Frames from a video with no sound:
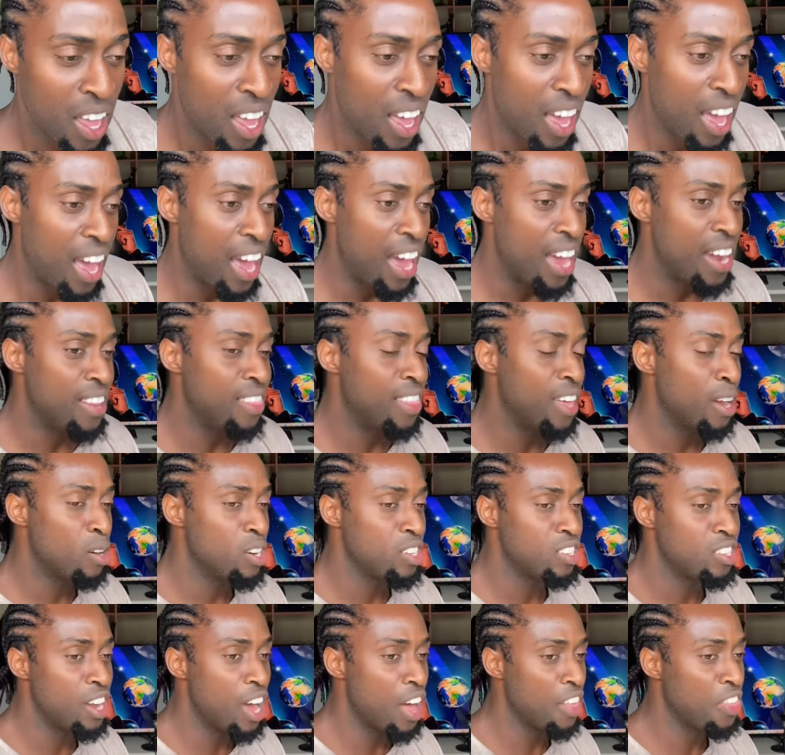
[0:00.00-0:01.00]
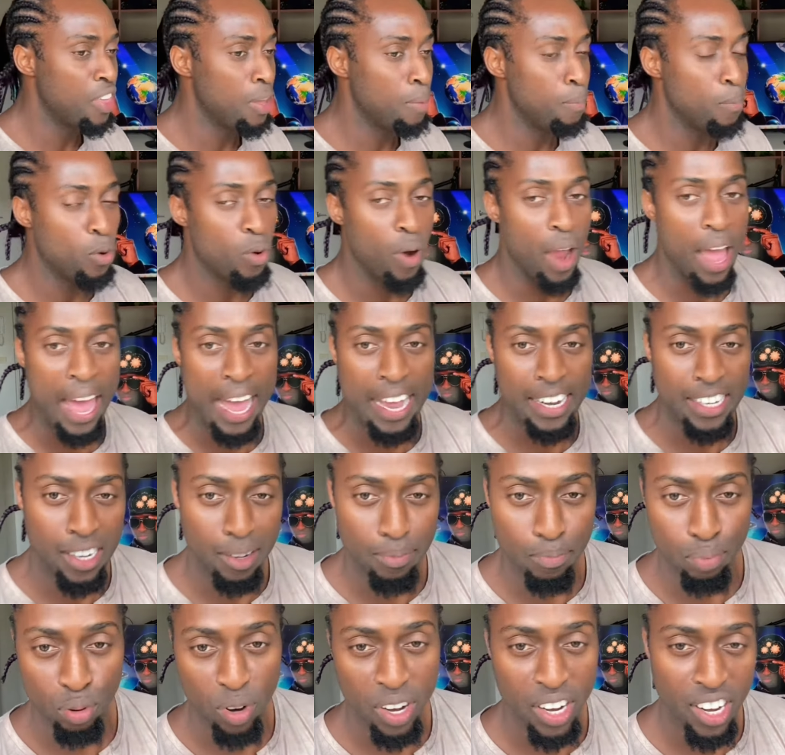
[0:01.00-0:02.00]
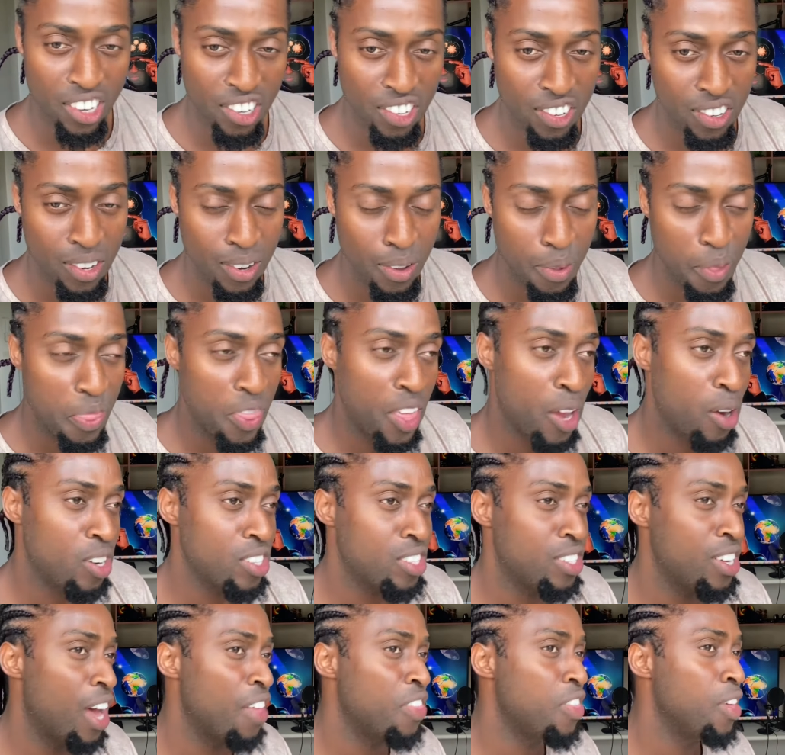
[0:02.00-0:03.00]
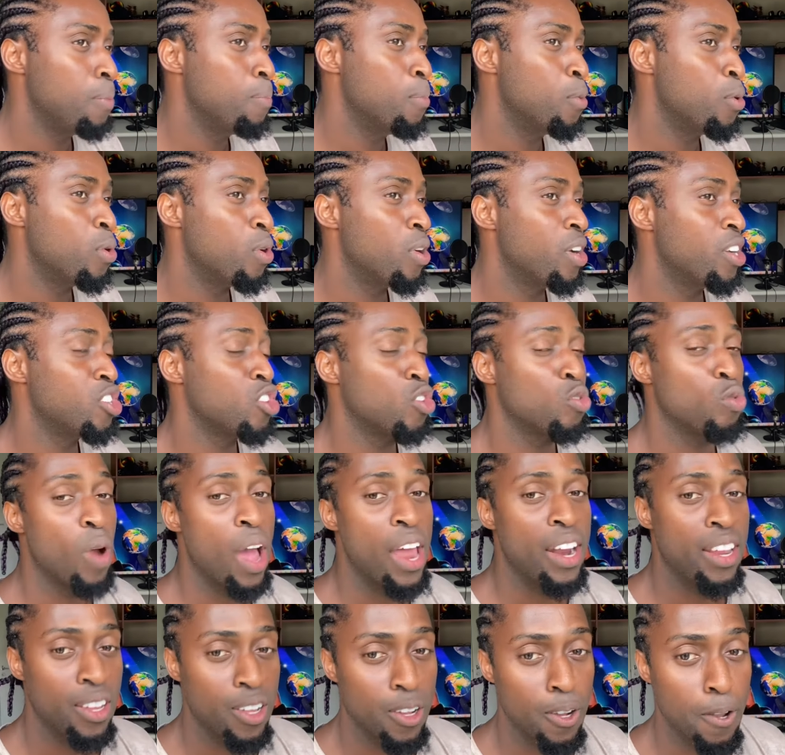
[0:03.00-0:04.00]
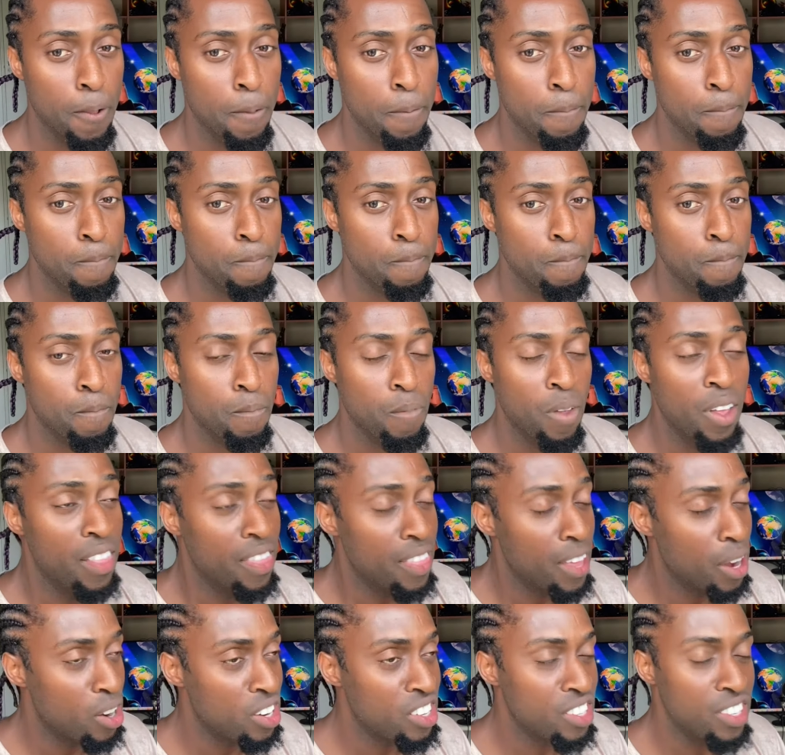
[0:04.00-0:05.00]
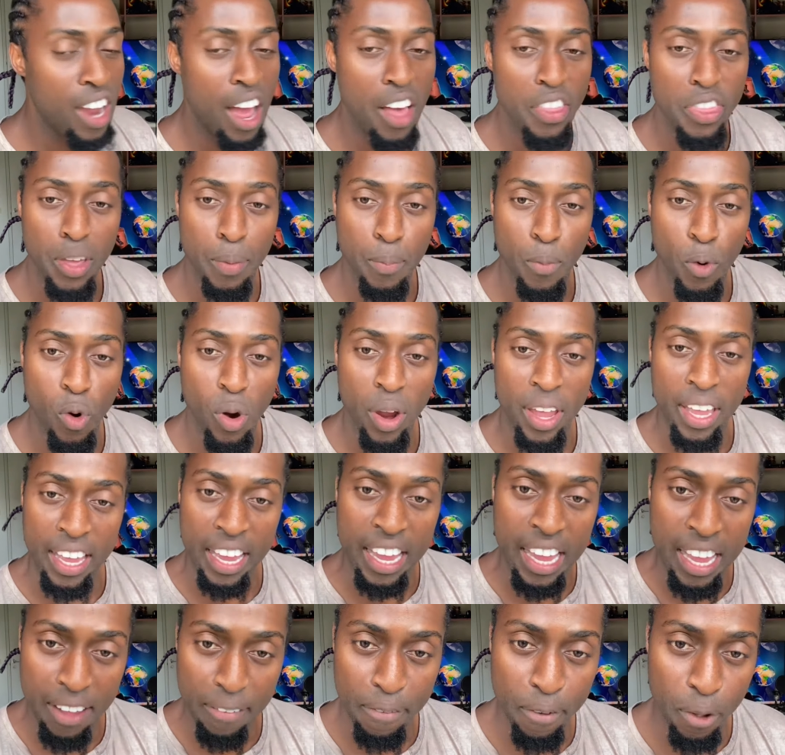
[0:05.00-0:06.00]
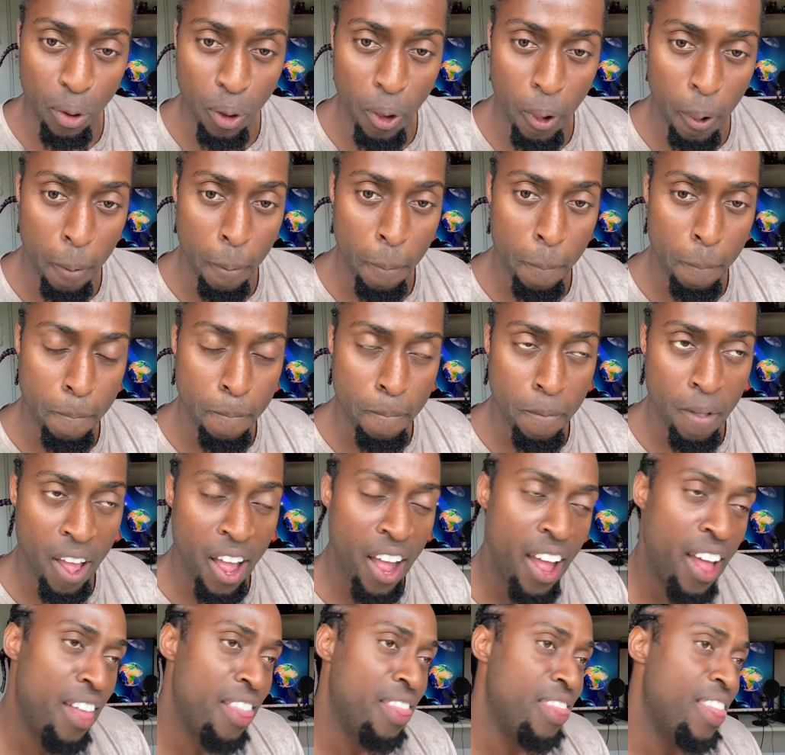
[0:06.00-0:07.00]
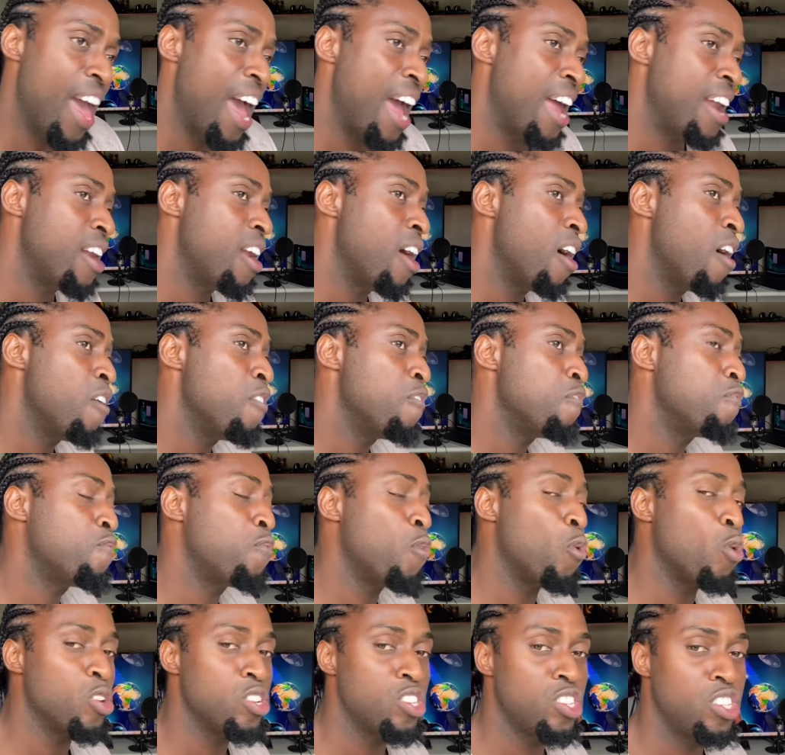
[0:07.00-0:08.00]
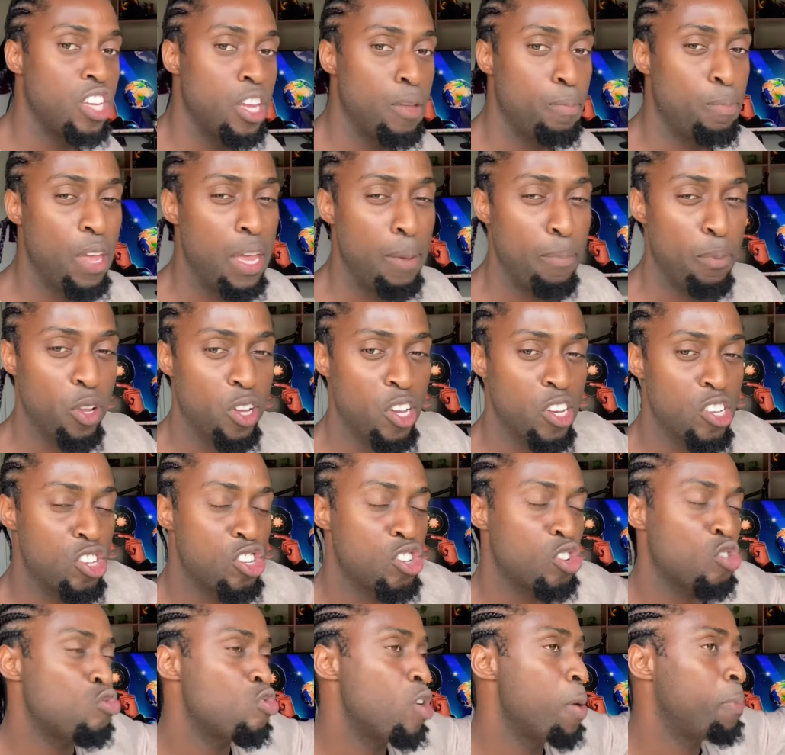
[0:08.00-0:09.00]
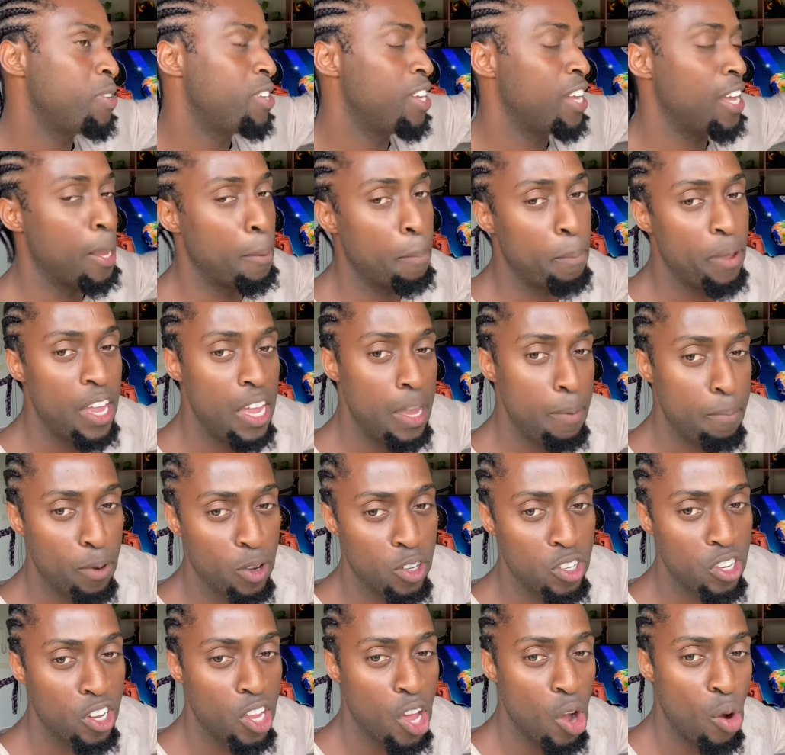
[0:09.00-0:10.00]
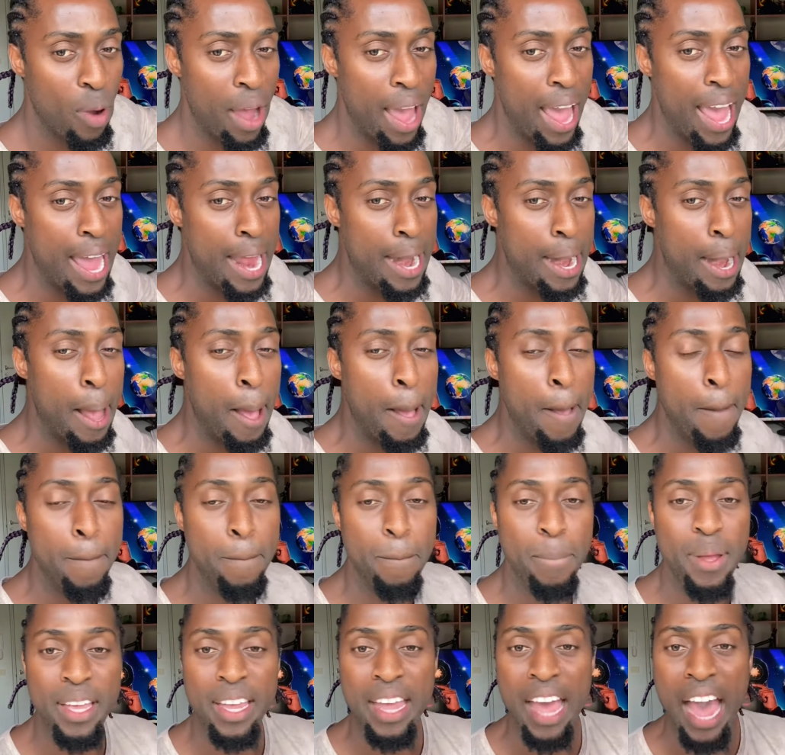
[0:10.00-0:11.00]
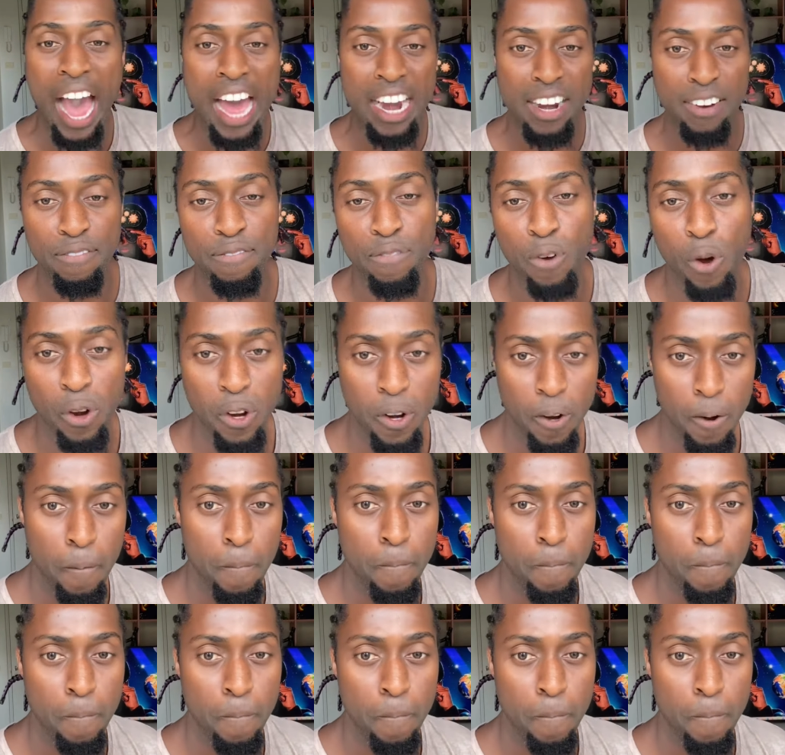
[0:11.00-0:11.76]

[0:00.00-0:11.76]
And there is nothing more anti-British, there is nothing more tyrannical, there is nothing more evil than forcing people, conscripting people to go and be cannon fodder.